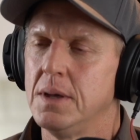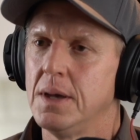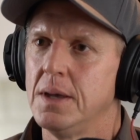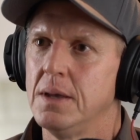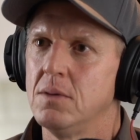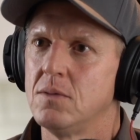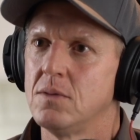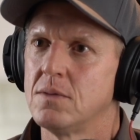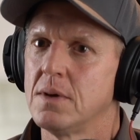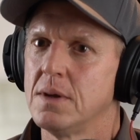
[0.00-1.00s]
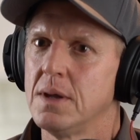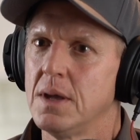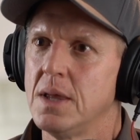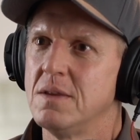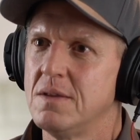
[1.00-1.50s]
Yeah, it was just like,
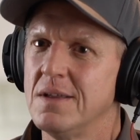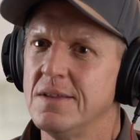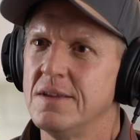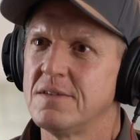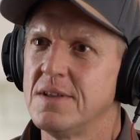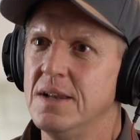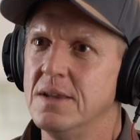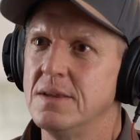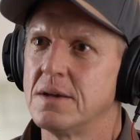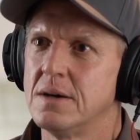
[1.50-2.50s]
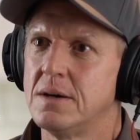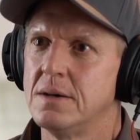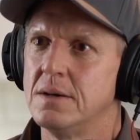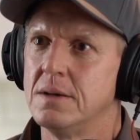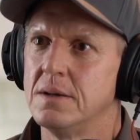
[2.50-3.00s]
and then the stealing the
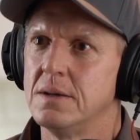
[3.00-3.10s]
car.